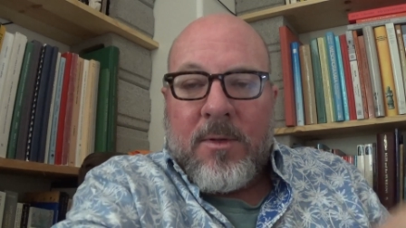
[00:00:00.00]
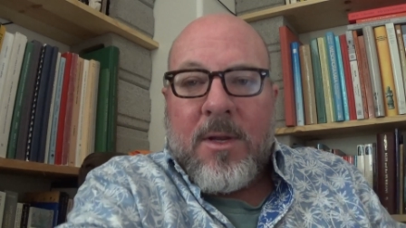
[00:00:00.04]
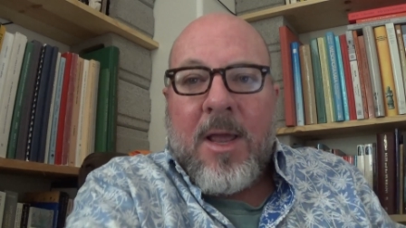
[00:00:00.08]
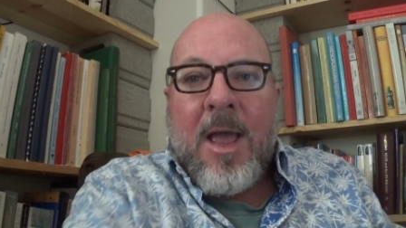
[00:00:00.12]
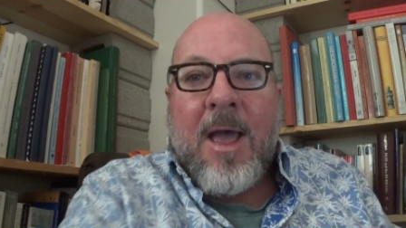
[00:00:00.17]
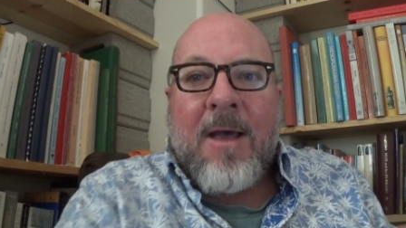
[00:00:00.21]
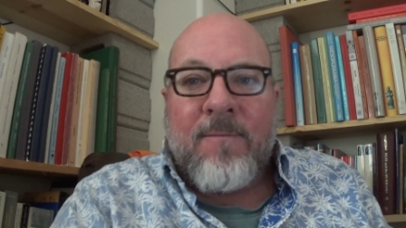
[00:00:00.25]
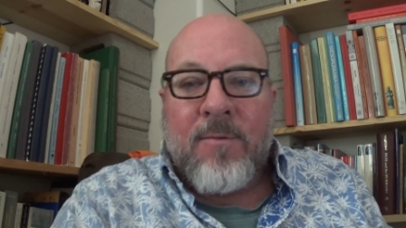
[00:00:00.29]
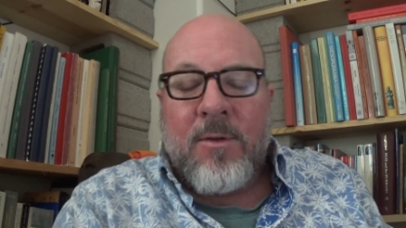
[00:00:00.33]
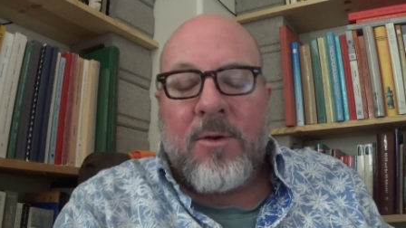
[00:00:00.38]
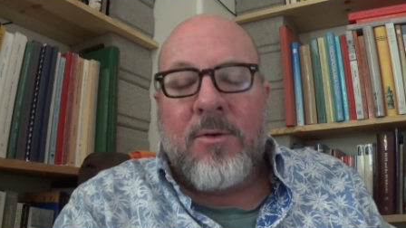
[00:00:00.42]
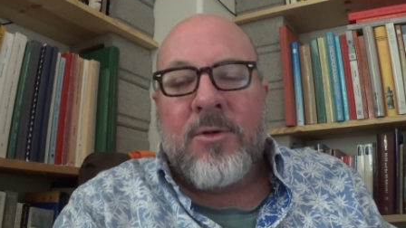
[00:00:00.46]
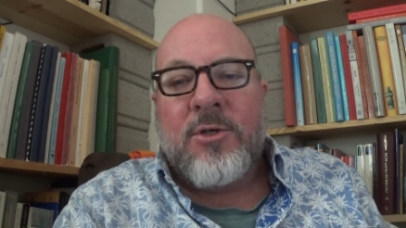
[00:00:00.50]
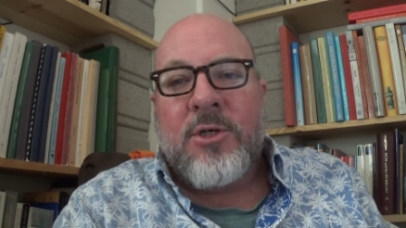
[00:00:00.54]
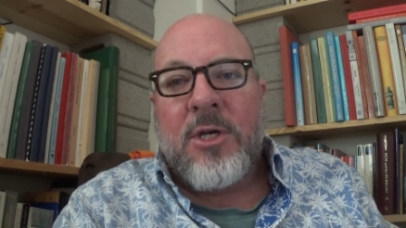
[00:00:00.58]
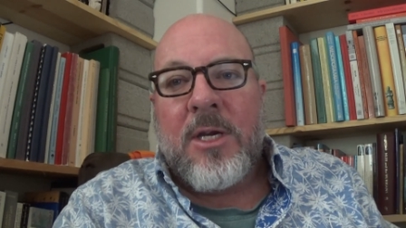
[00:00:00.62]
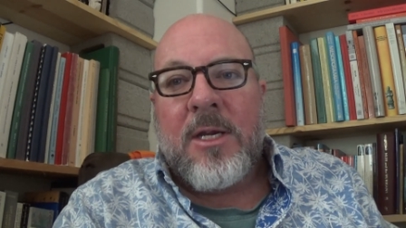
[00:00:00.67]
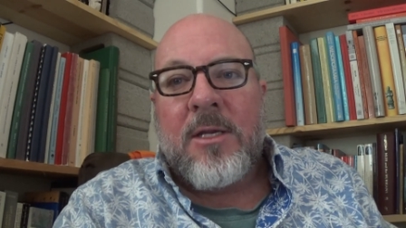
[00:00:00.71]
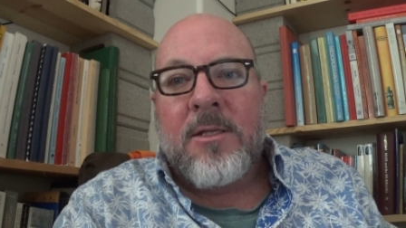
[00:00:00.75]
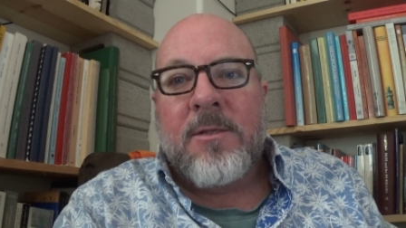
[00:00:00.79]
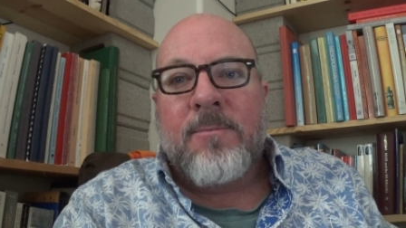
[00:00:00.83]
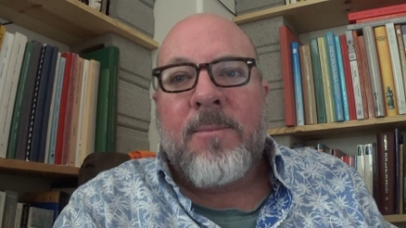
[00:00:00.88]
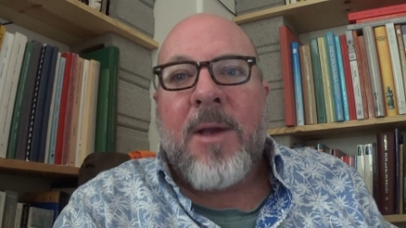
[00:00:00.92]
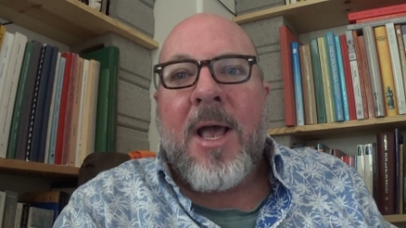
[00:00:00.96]
have their
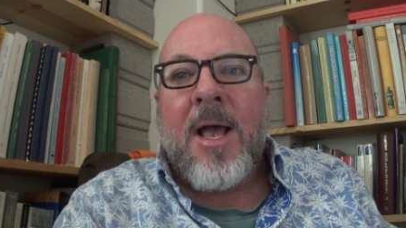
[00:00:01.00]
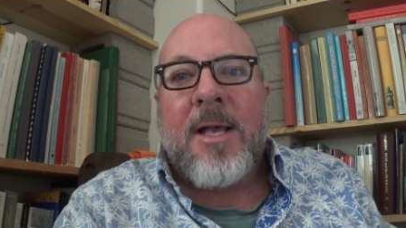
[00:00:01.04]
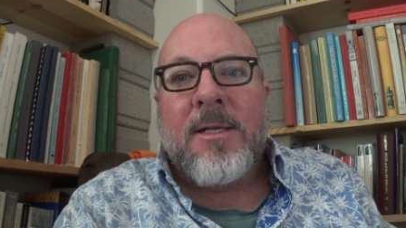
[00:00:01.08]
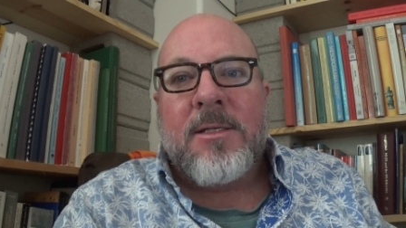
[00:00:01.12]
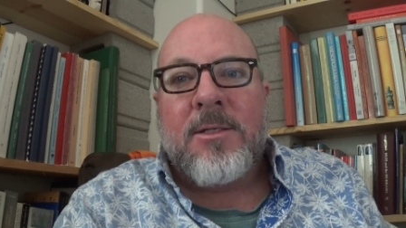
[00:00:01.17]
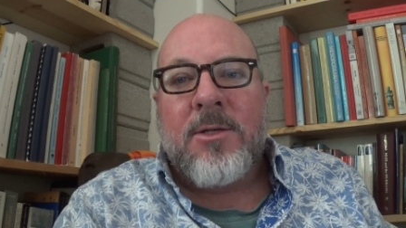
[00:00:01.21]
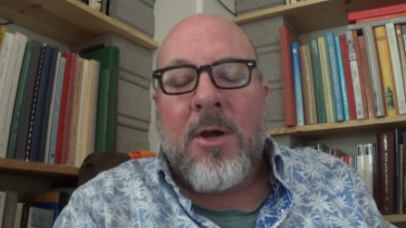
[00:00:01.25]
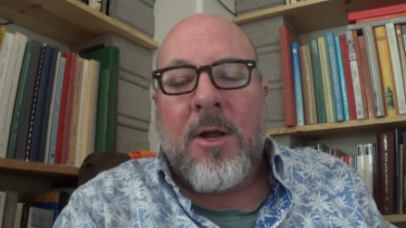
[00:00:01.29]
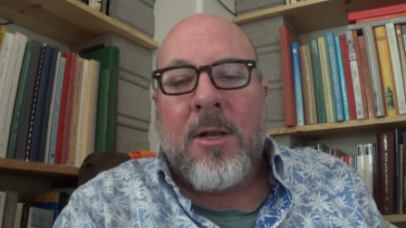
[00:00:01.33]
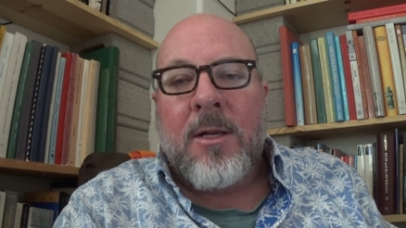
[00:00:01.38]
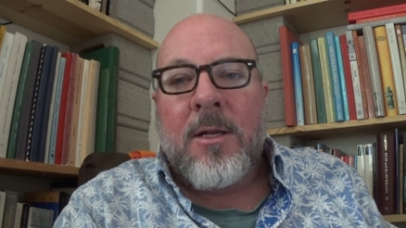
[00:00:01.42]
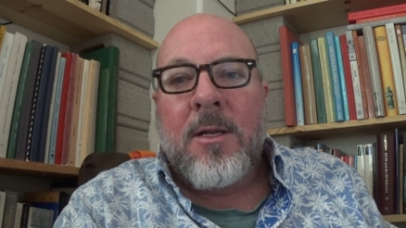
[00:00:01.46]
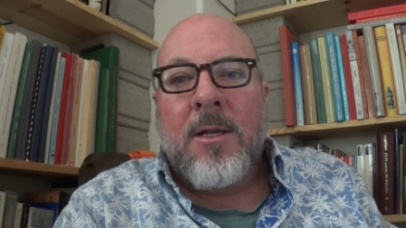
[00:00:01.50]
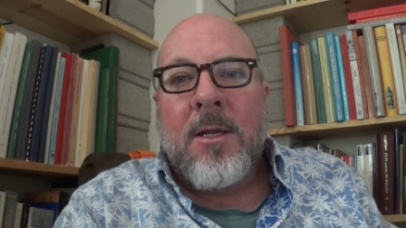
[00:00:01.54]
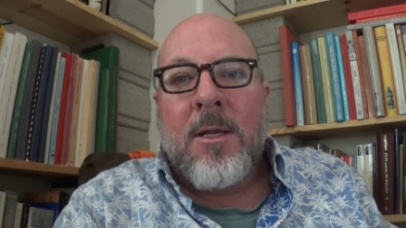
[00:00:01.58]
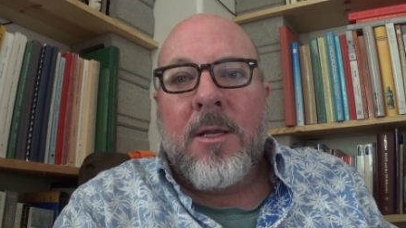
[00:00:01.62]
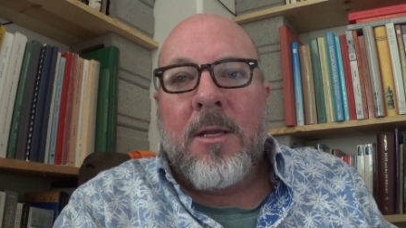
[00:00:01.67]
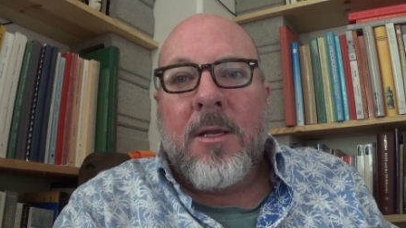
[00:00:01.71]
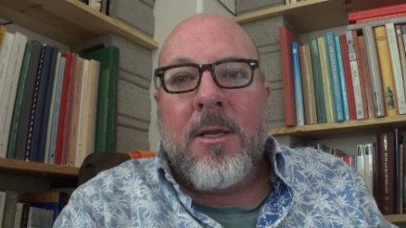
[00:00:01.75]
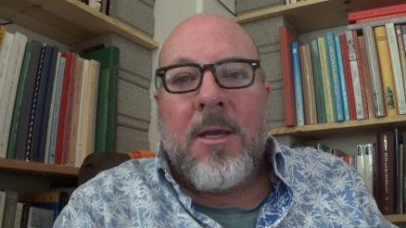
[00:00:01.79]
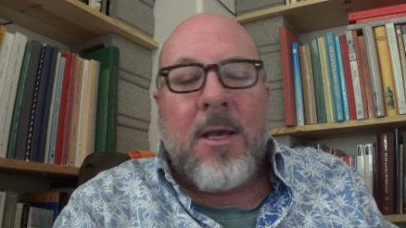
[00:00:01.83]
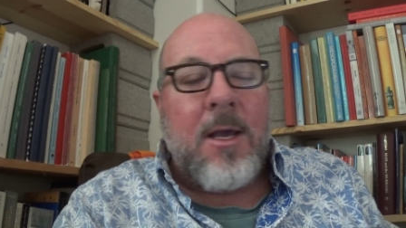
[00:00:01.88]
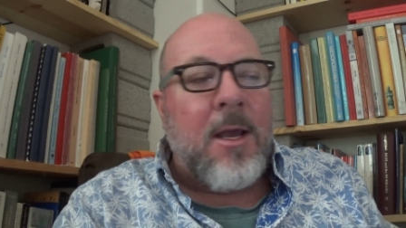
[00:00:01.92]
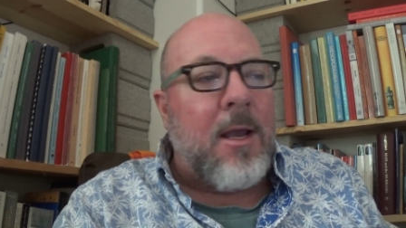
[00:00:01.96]
genes passed on
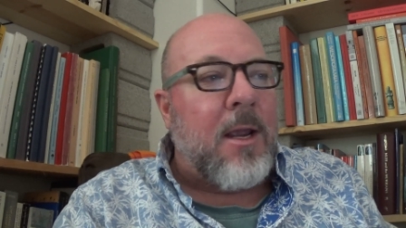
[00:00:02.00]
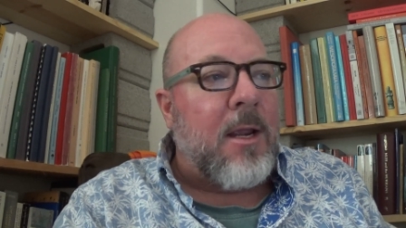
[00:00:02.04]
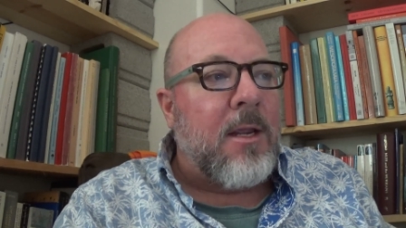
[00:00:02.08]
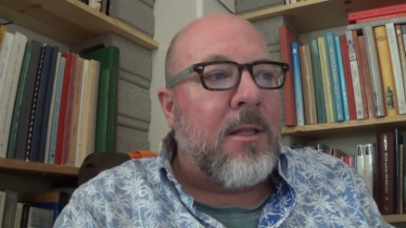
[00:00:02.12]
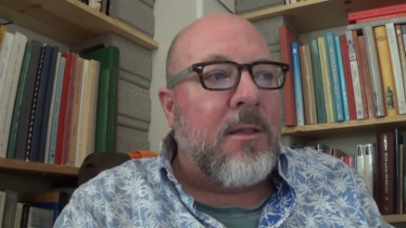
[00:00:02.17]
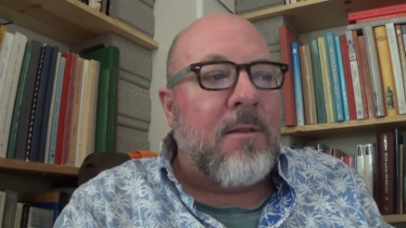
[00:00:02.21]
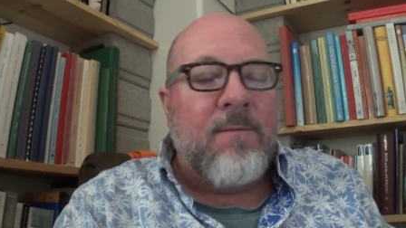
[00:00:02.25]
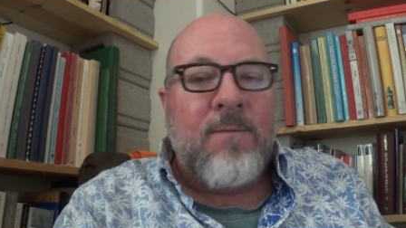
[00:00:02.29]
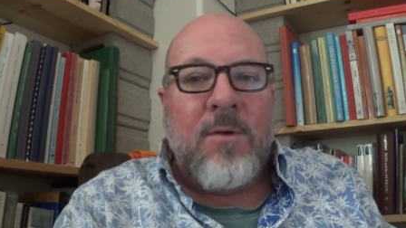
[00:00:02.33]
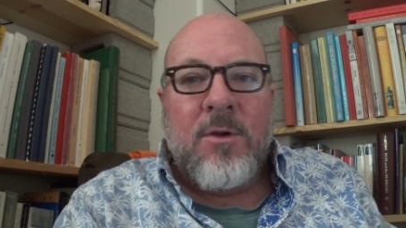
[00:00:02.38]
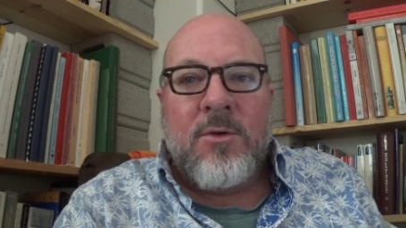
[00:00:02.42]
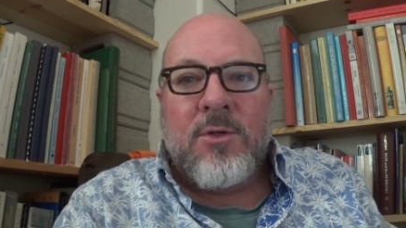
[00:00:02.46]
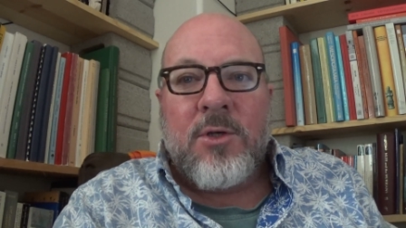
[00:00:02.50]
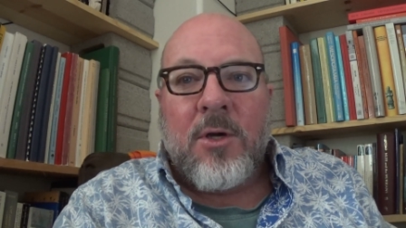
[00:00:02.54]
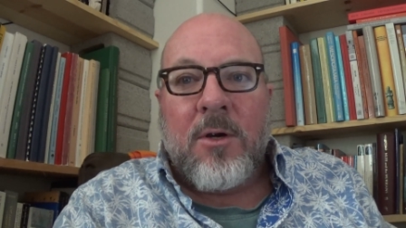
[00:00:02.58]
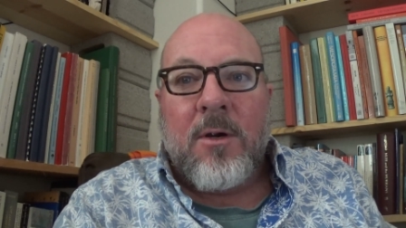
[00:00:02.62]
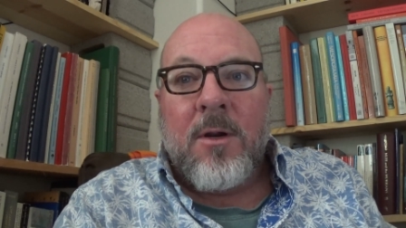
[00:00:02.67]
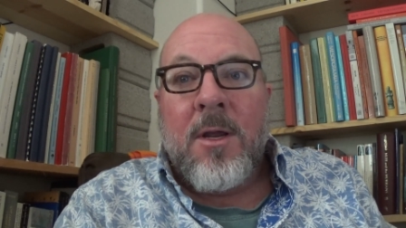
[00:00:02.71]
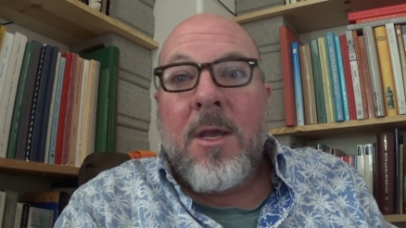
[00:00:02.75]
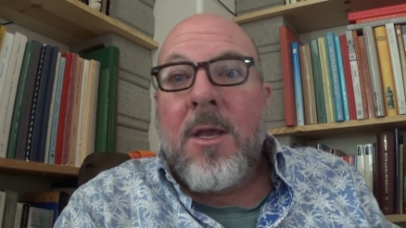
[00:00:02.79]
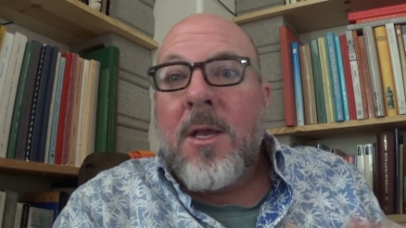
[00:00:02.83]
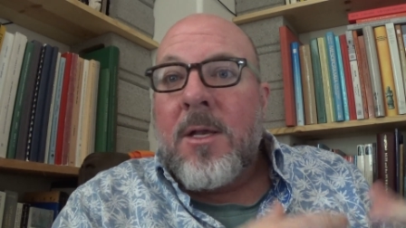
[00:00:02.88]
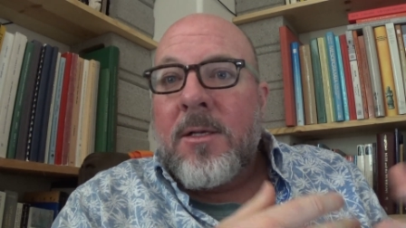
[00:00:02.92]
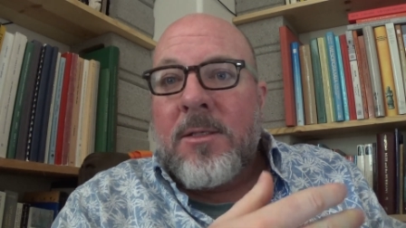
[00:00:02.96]
uh, in the future.